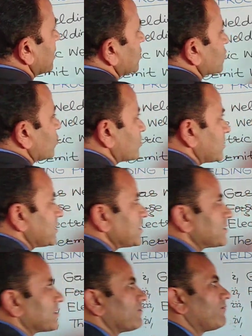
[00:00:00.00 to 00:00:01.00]
So this
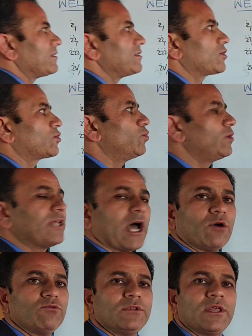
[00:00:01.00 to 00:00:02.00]
is when they cool
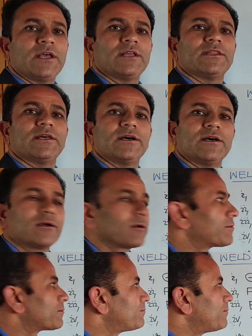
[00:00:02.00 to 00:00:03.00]
down the
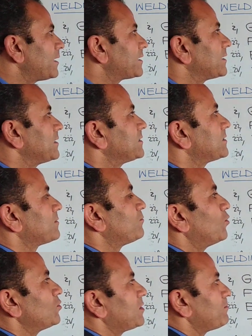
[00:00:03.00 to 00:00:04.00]
metals,
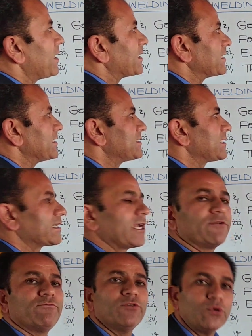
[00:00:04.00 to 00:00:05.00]
both the metals
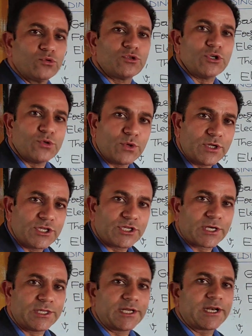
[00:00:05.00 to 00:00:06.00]
get fused into each
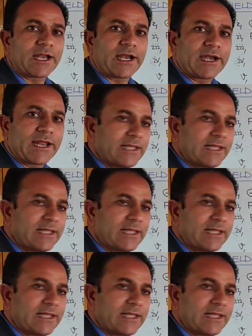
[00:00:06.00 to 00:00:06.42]
other and